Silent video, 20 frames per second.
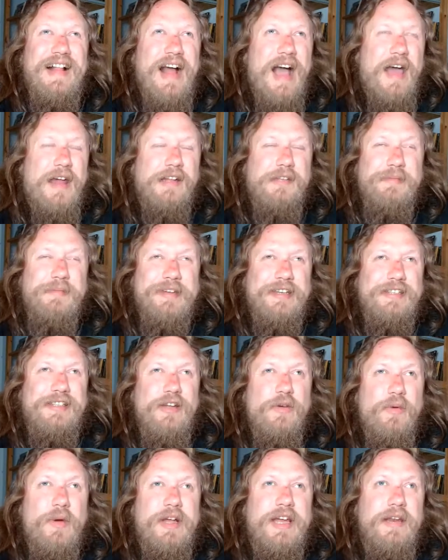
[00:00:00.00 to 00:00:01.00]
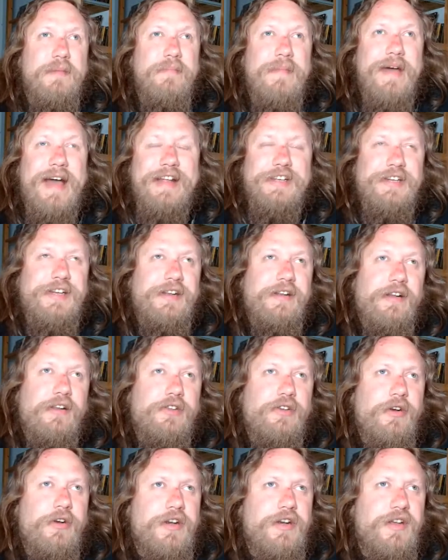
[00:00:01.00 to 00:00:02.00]
And it's because no one can imagine an
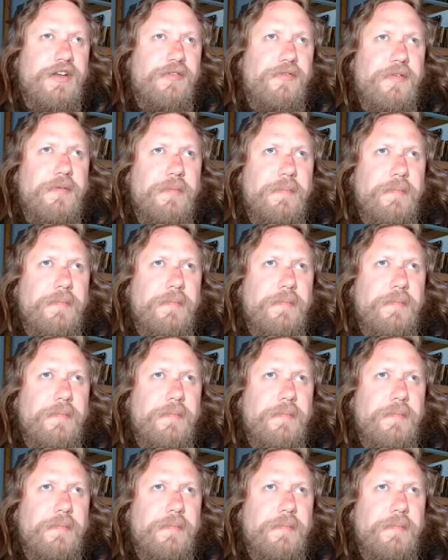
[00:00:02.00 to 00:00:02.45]
alternative.